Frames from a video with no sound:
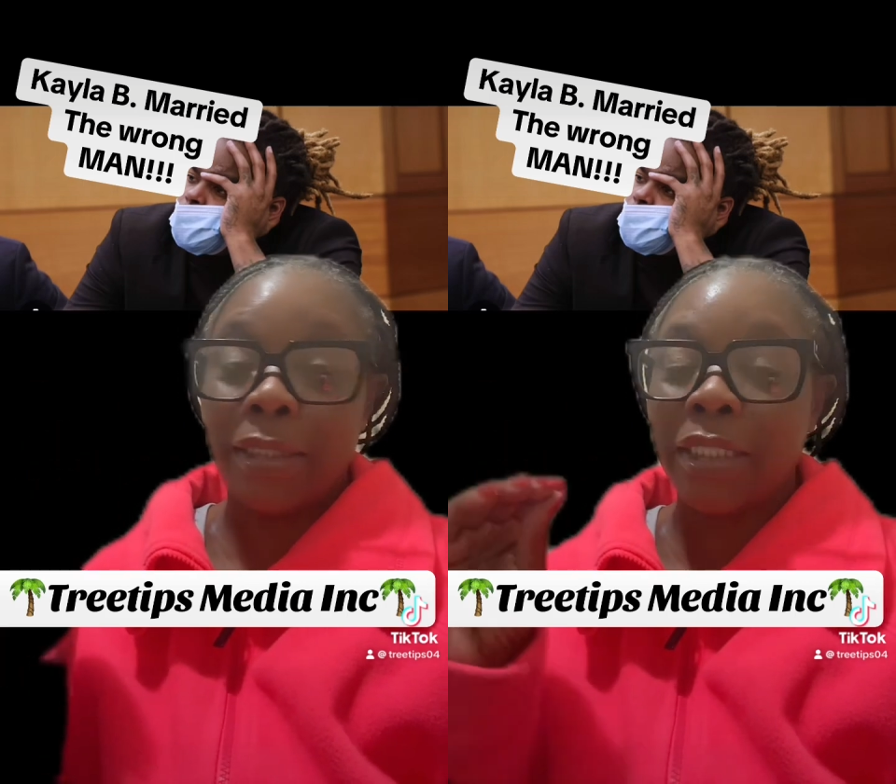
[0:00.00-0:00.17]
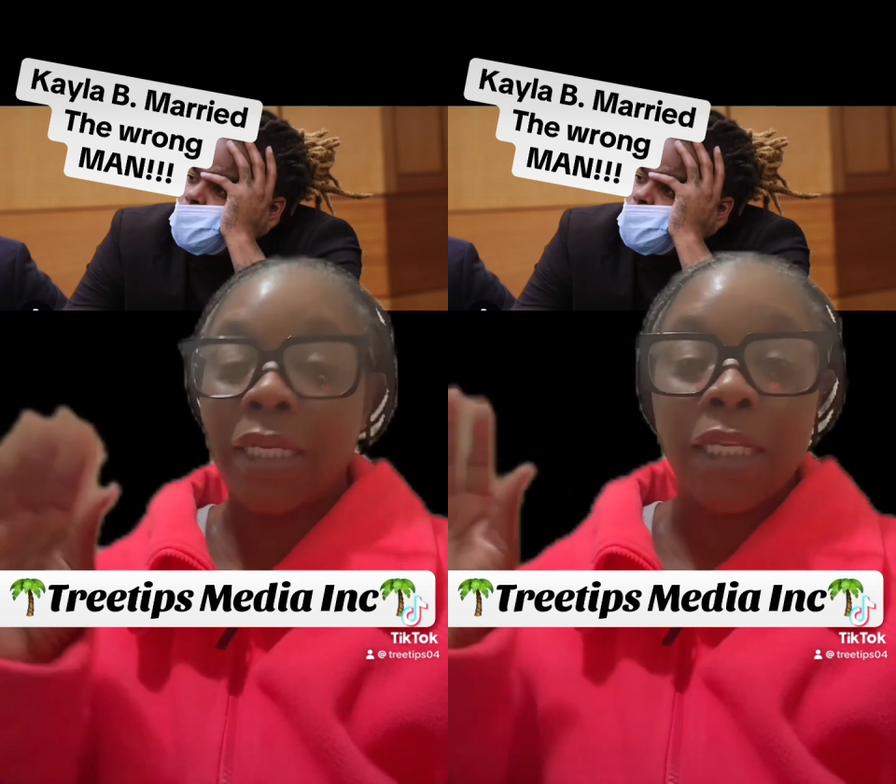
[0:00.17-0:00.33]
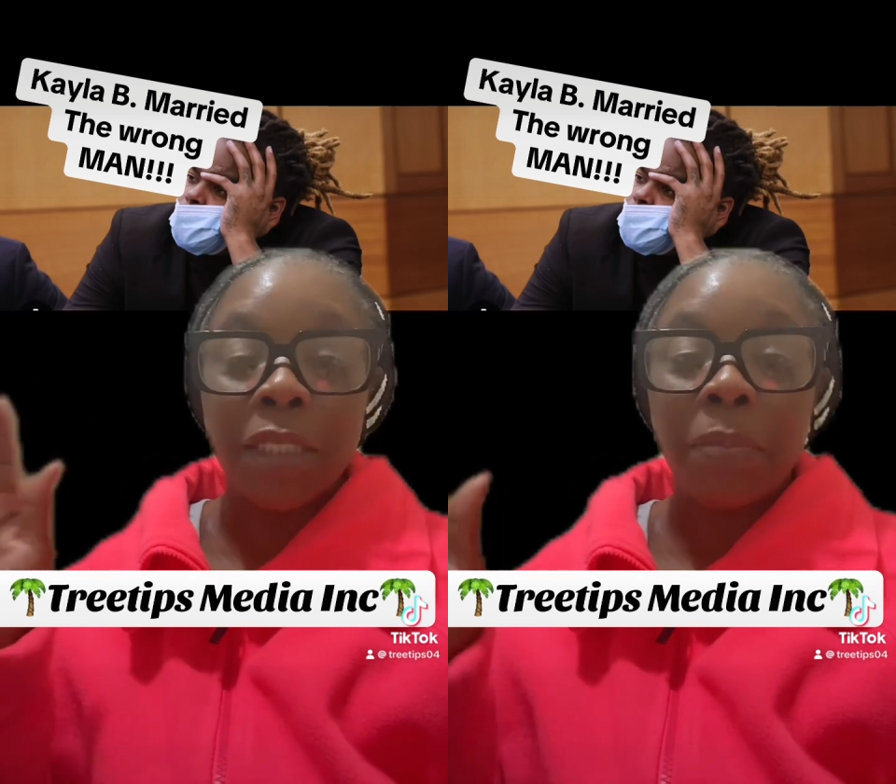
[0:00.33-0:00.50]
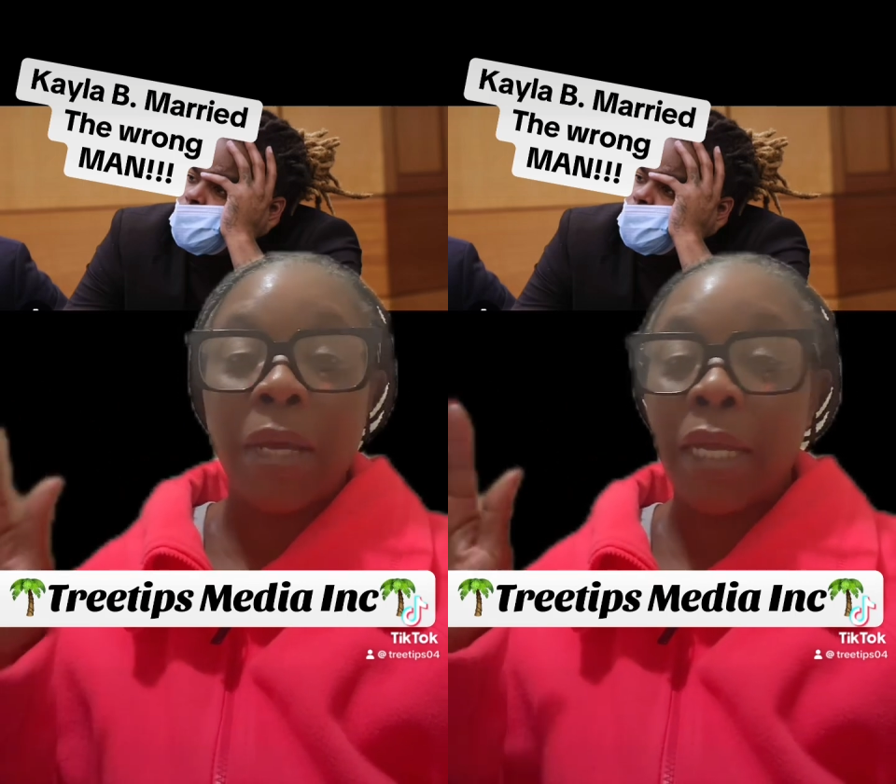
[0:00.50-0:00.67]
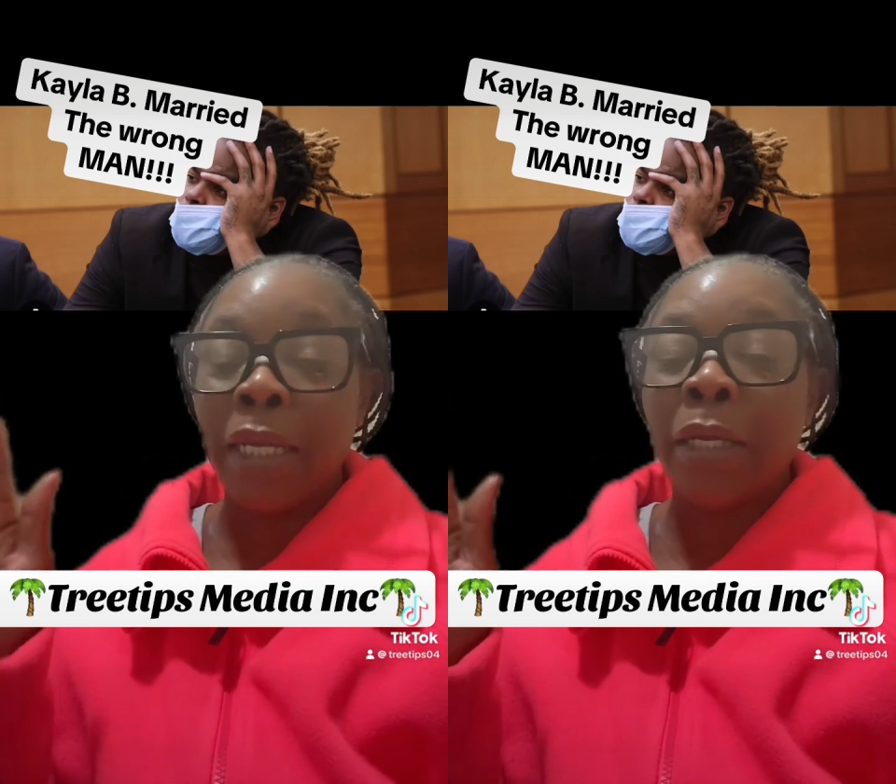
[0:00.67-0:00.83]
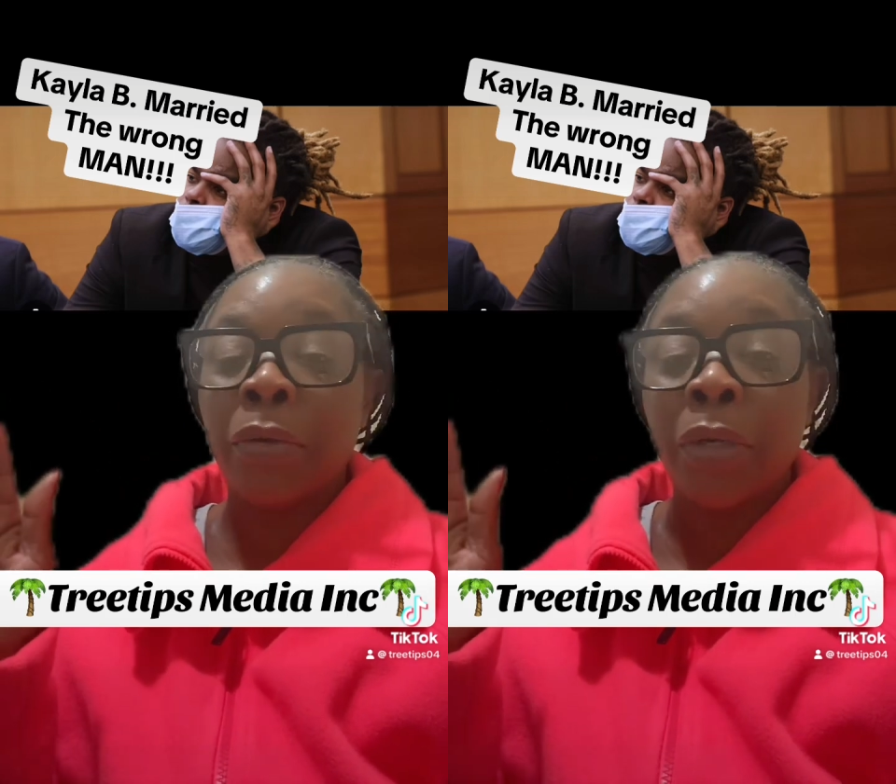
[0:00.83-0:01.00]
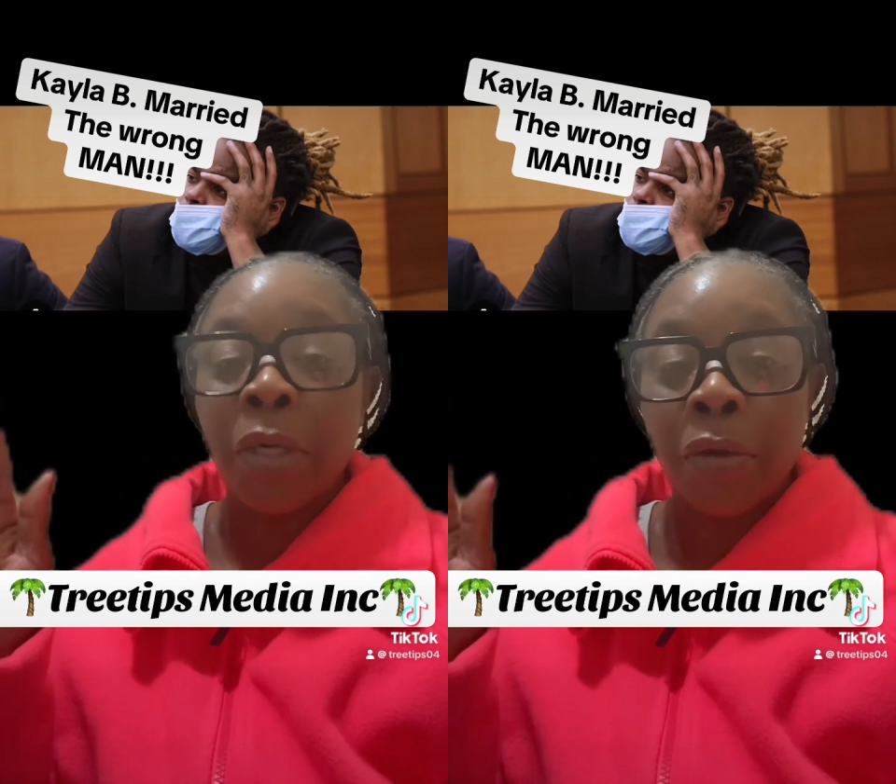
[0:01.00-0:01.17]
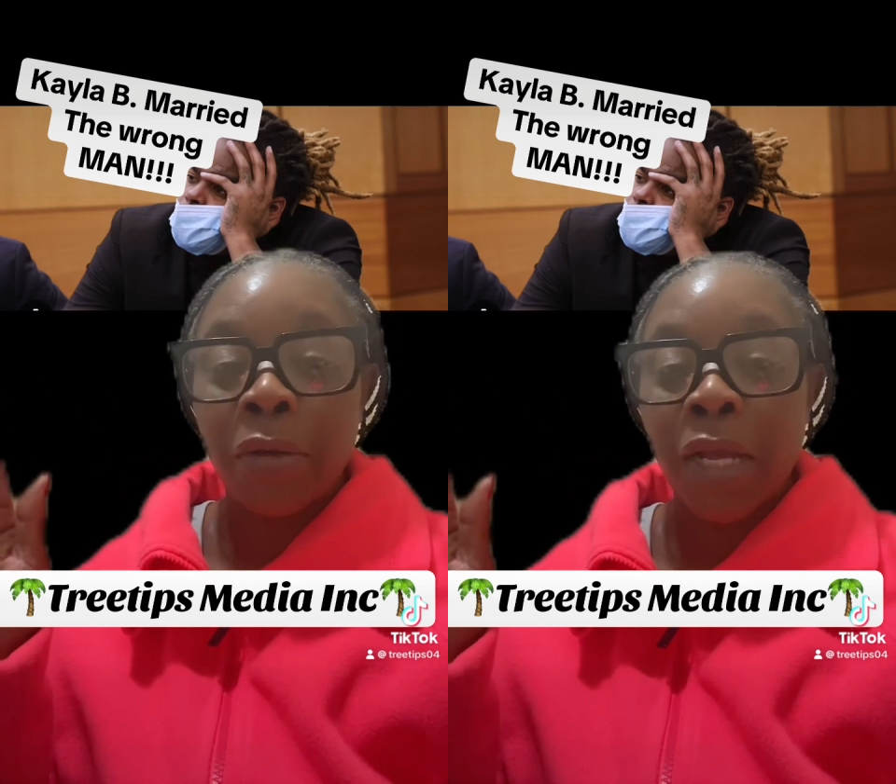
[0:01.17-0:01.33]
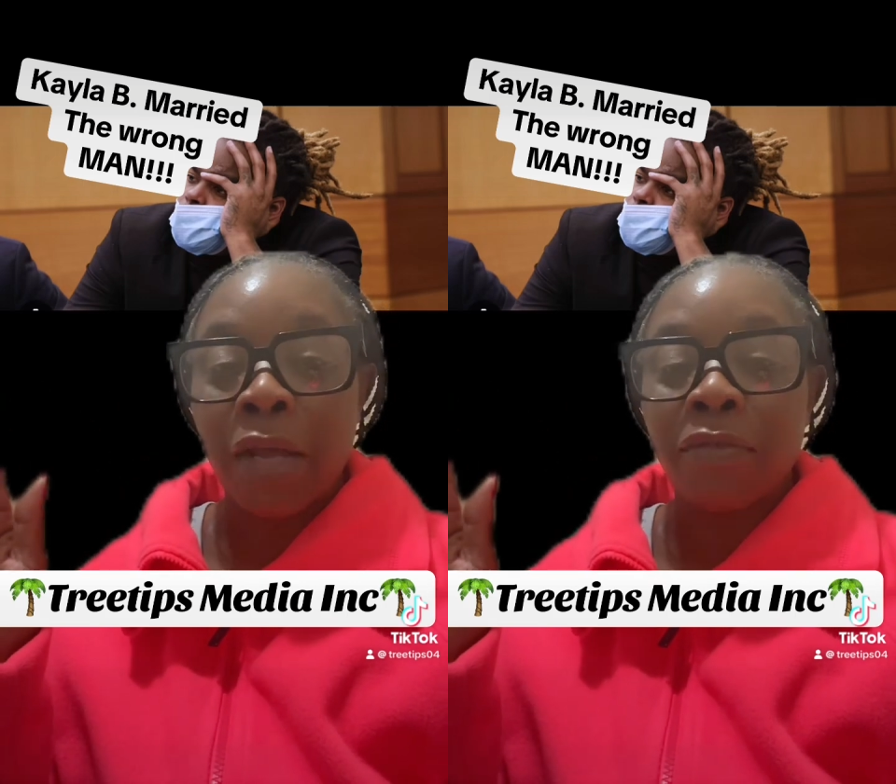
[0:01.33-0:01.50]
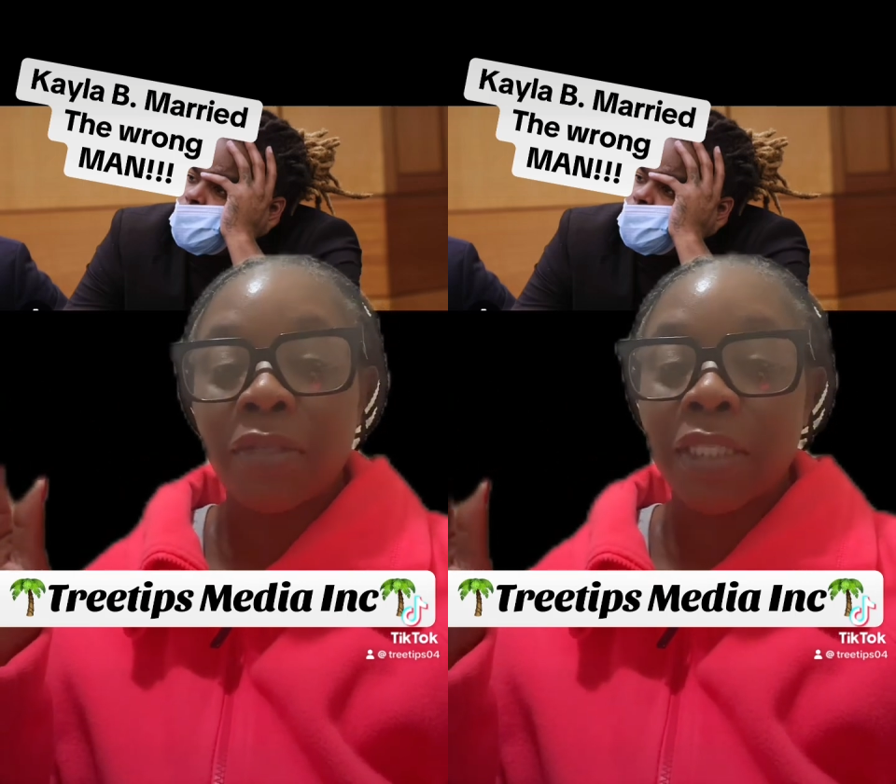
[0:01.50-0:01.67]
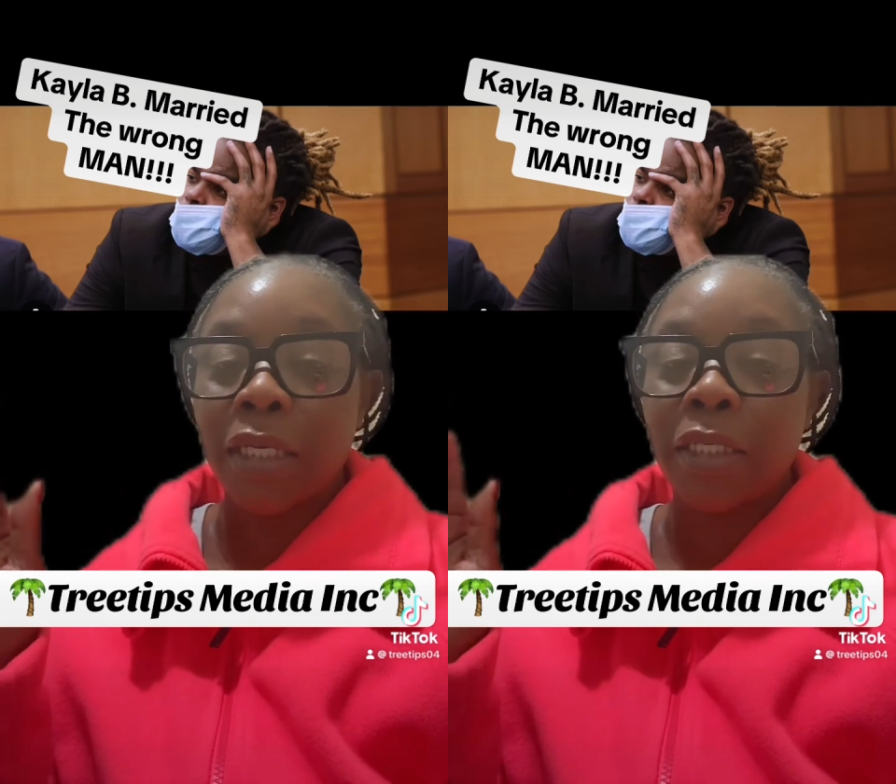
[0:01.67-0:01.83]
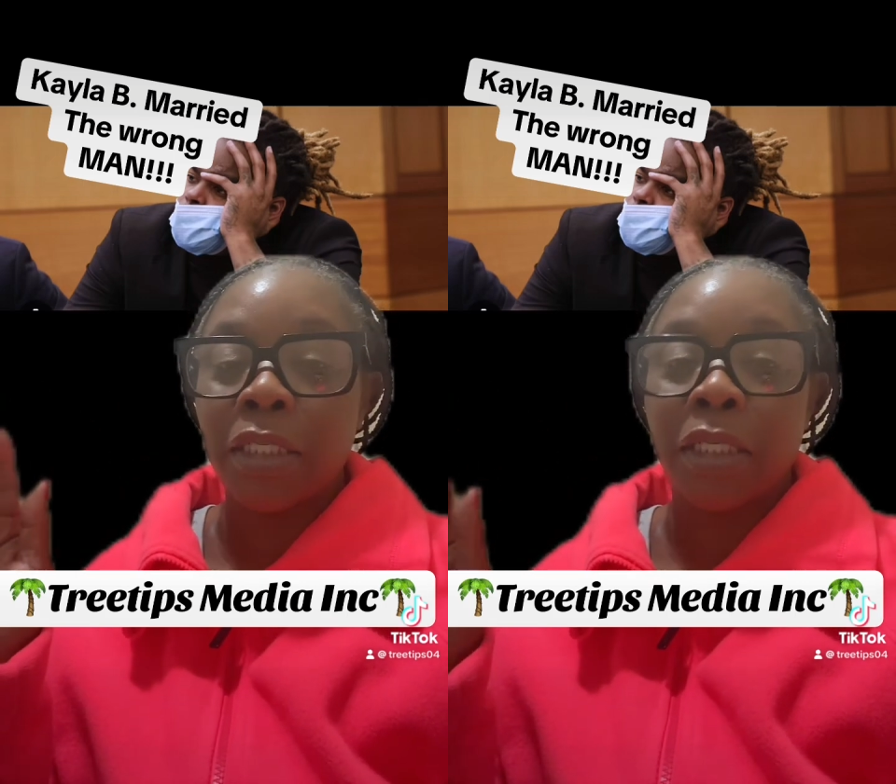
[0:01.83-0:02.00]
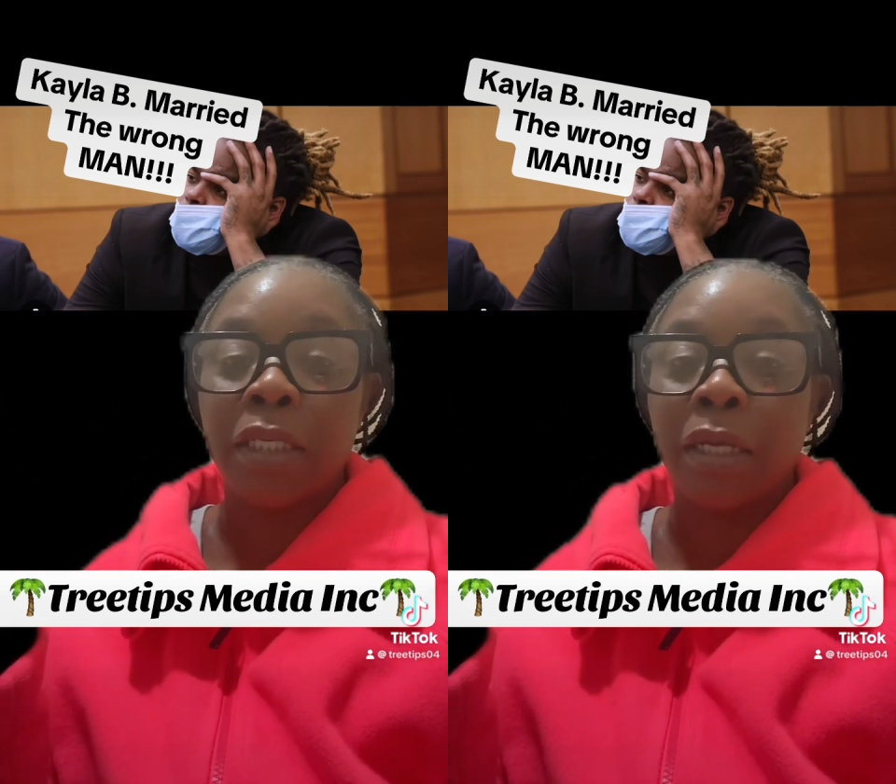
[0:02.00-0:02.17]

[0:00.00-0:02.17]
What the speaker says: Just by hearing her conversation,